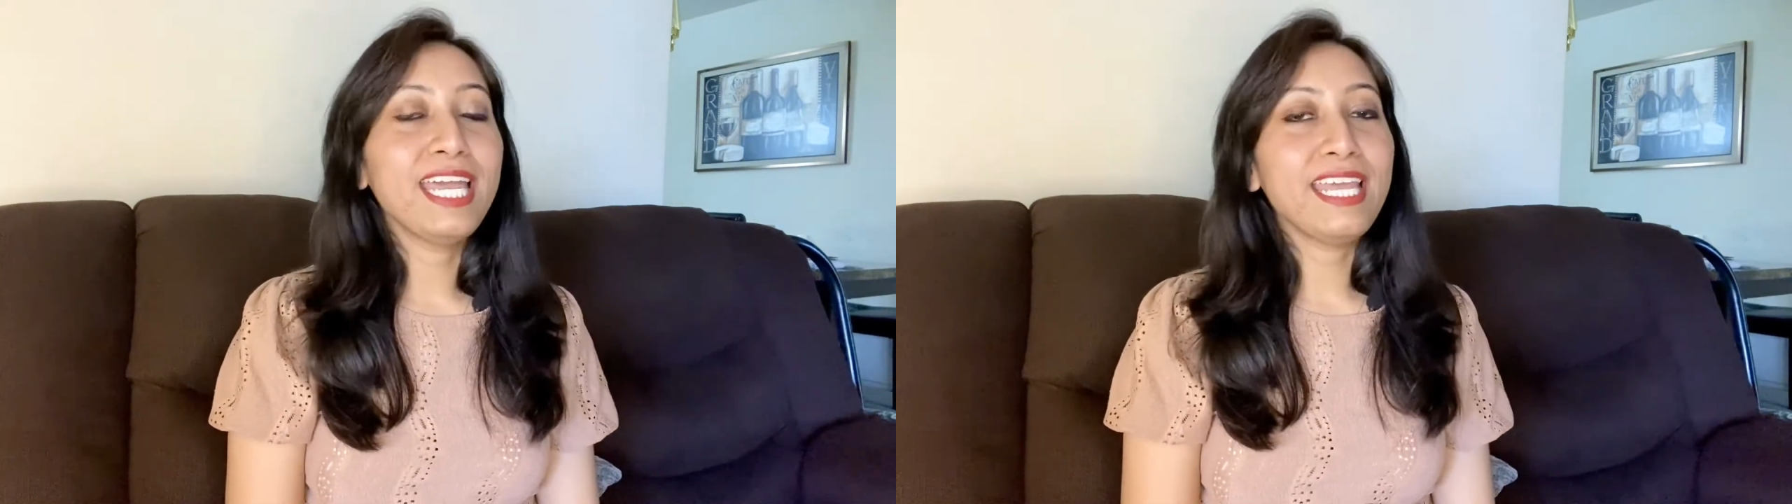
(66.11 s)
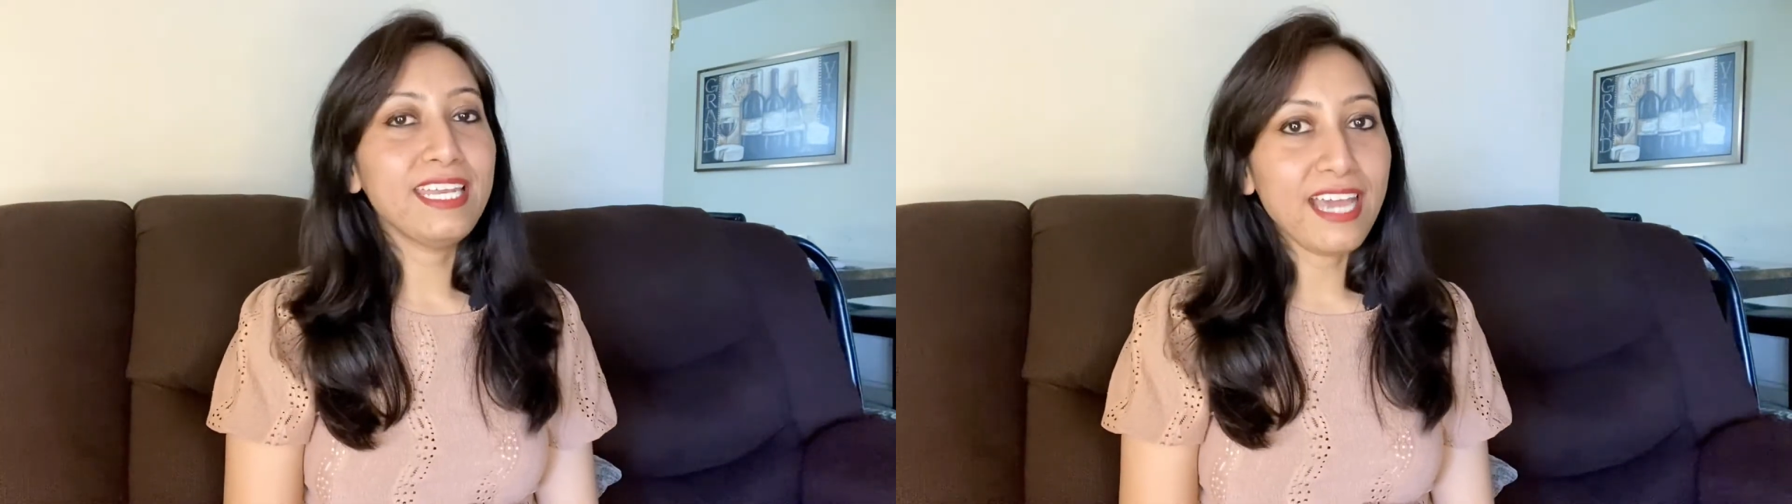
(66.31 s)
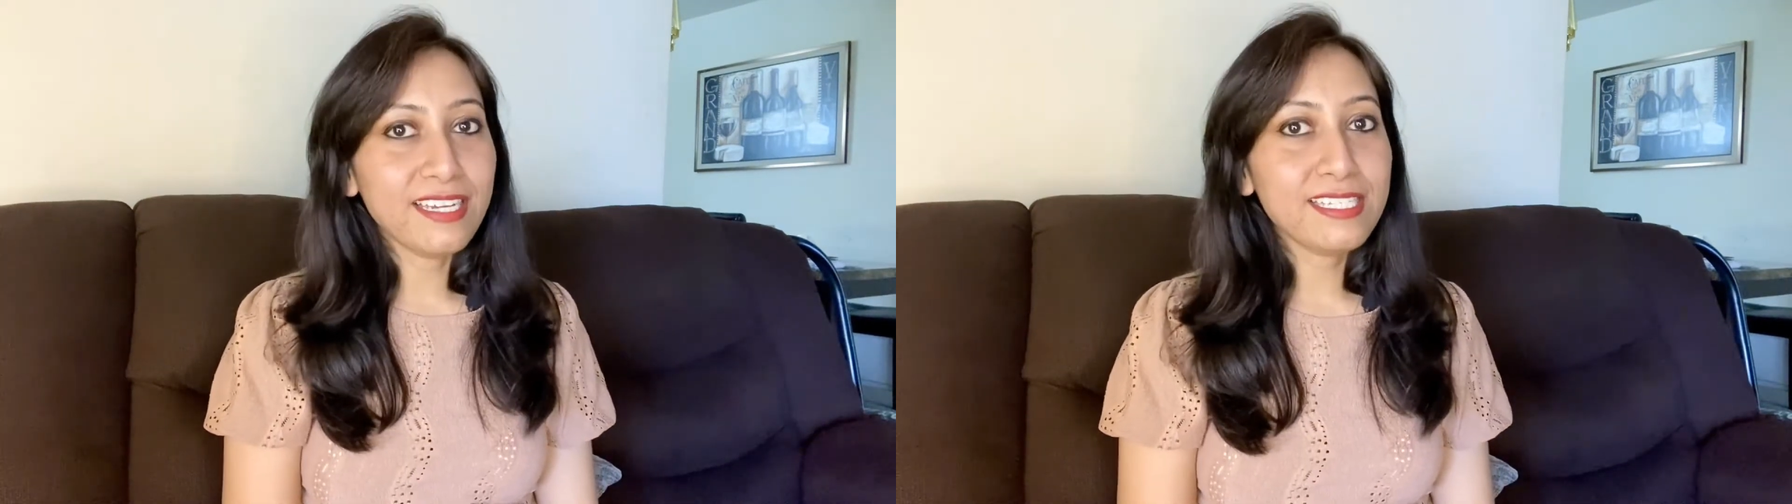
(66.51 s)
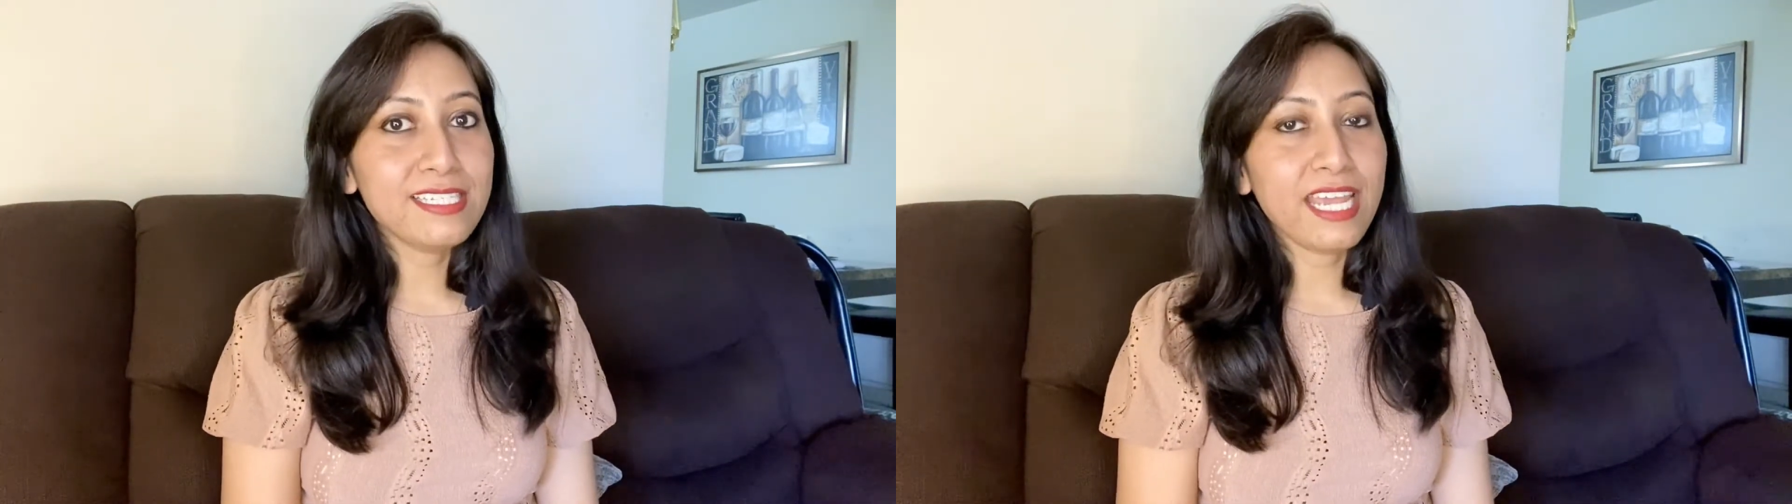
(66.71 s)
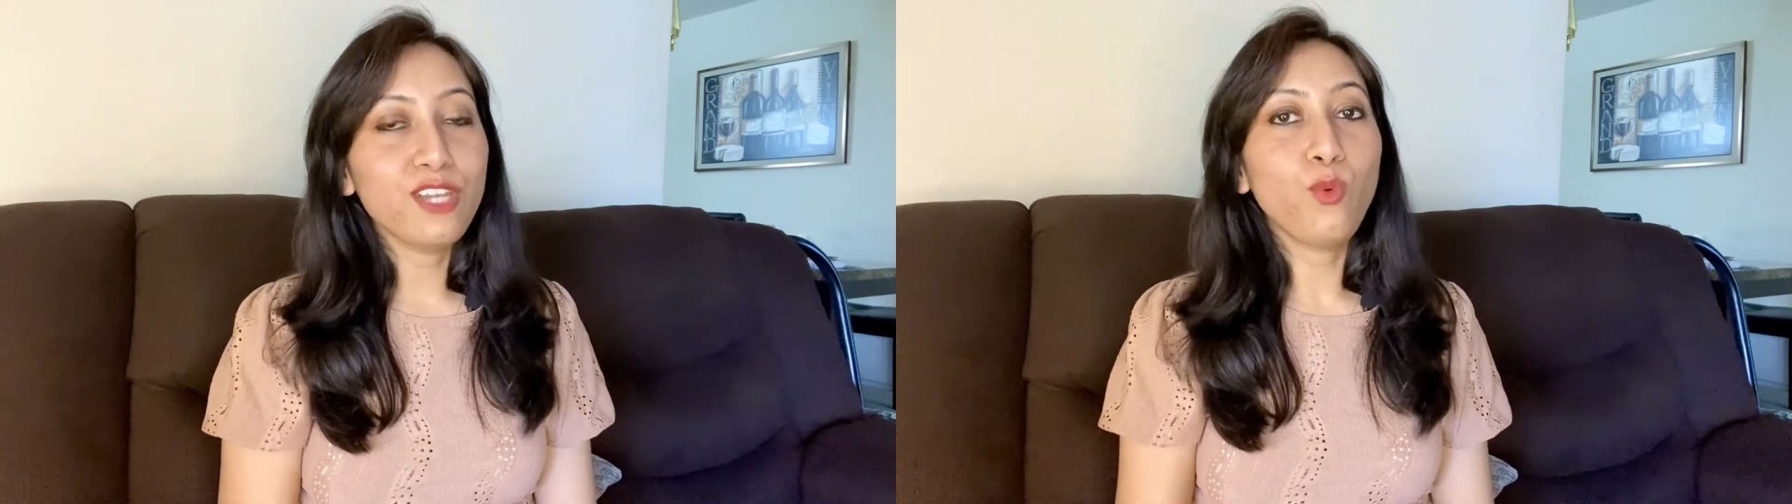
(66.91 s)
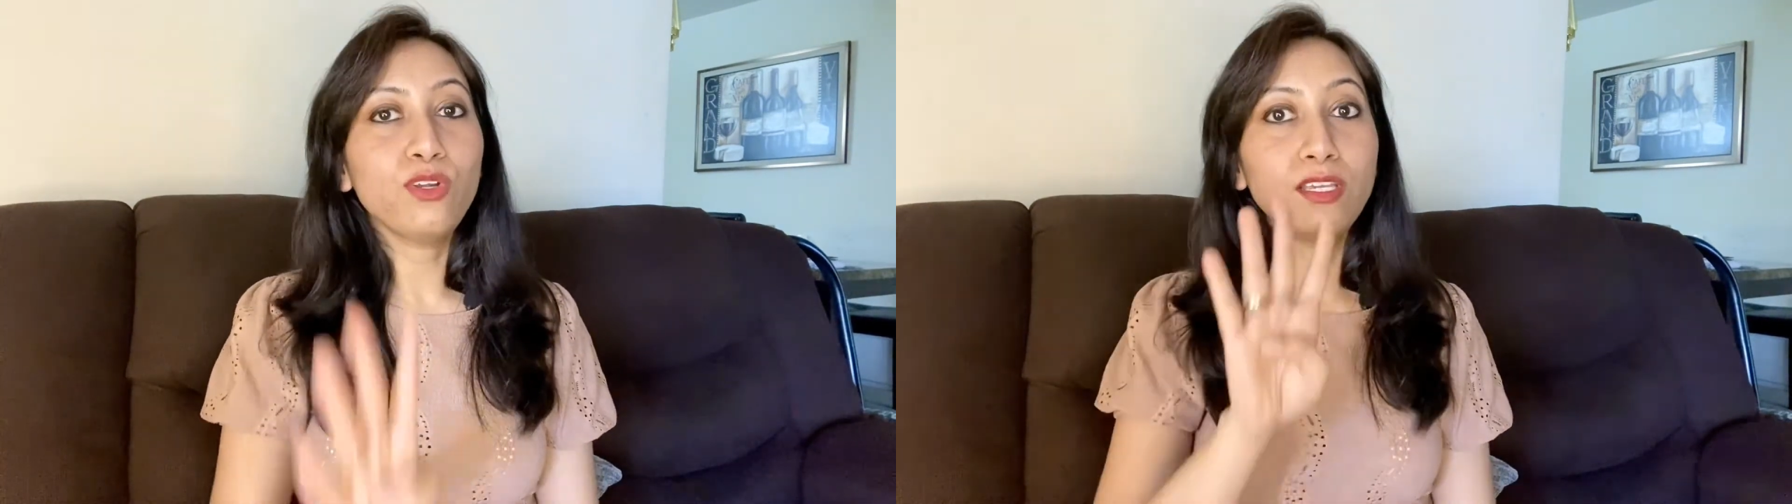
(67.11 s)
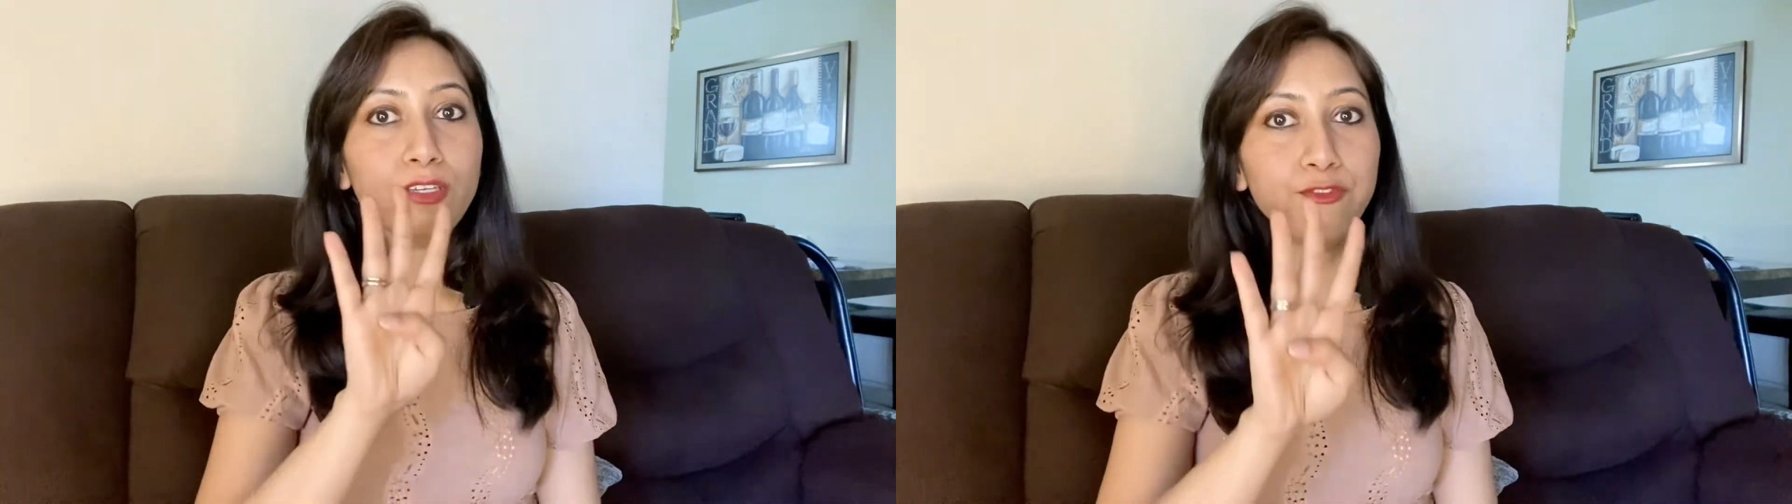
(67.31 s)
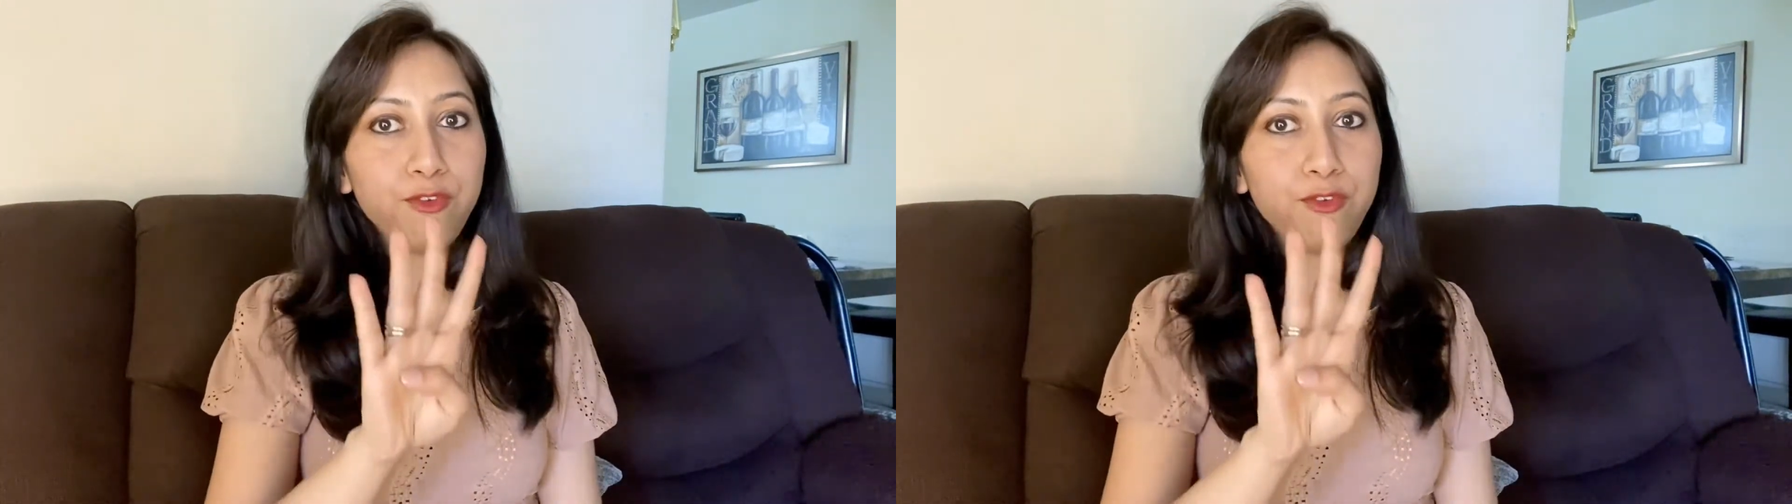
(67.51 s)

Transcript: understand what are the 4